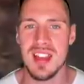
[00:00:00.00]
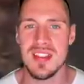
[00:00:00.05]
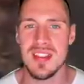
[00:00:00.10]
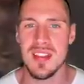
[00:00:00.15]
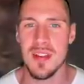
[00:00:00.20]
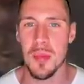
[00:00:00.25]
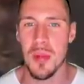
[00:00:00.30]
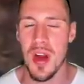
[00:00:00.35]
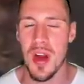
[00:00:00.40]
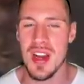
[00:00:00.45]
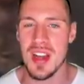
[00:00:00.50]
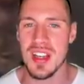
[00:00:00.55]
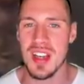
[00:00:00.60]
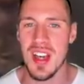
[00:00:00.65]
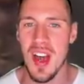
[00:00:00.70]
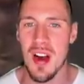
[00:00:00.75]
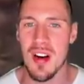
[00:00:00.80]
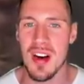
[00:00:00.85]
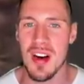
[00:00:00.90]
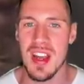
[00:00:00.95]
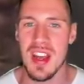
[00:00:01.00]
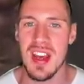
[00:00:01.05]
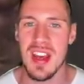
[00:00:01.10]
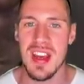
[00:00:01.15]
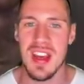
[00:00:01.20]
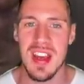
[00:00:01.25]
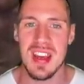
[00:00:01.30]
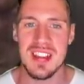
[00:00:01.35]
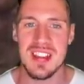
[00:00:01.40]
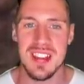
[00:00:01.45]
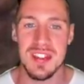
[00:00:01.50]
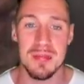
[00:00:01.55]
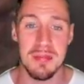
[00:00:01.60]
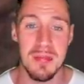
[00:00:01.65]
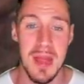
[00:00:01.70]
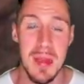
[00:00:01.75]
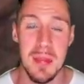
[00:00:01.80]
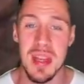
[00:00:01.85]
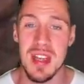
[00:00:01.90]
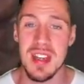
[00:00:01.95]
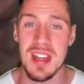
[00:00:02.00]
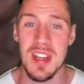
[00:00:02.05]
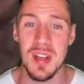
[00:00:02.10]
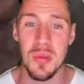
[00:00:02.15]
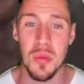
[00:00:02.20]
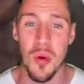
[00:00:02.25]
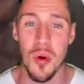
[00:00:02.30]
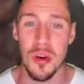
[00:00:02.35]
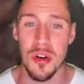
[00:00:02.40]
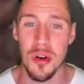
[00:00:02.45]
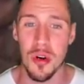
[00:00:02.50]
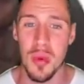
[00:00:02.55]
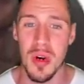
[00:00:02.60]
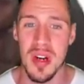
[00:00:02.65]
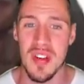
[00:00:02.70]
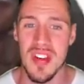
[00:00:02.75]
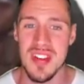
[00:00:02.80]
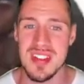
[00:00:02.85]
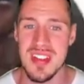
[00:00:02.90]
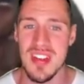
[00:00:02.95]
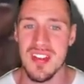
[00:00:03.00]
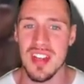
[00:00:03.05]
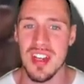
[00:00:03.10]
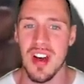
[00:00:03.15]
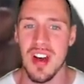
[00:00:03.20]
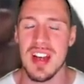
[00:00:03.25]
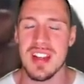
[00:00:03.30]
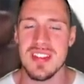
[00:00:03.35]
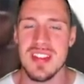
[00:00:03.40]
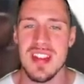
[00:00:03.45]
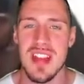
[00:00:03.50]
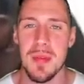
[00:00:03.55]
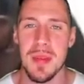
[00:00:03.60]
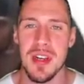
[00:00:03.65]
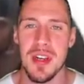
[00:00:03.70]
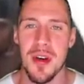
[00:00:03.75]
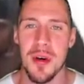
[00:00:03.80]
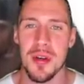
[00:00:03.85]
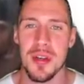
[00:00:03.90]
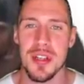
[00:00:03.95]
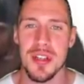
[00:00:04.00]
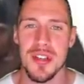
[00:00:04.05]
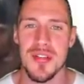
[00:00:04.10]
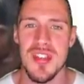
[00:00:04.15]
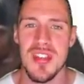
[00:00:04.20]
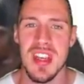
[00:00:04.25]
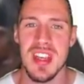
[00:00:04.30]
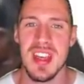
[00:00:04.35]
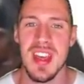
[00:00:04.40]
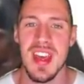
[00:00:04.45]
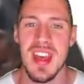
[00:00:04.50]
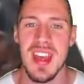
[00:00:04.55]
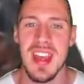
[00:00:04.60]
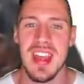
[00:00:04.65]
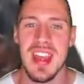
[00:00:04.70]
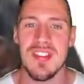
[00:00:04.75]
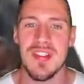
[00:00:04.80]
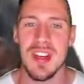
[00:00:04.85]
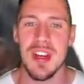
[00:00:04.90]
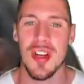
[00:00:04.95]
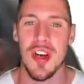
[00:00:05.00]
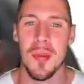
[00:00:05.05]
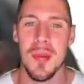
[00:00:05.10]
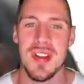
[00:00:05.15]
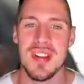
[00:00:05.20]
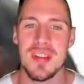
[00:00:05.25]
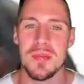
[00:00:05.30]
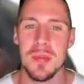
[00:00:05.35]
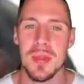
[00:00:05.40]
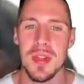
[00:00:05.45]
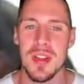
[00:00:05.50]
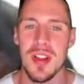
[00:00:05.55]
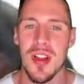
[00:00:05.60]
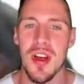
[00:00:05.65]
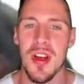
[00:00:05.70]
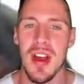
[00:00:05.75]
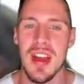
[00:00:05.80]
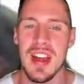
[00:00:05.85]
Is it a Brandon Curry? Is it maybe a Nick Walker or one of these other guys? Let me know what you think in the comments below.